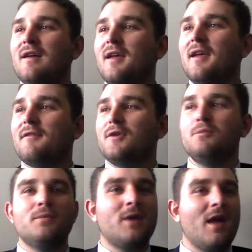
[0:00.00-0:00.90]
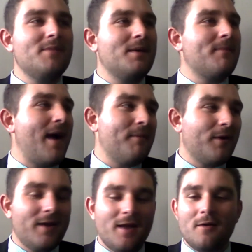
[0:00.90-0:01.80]
If you gave me a map
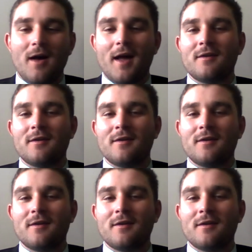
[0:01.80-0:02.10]
right now,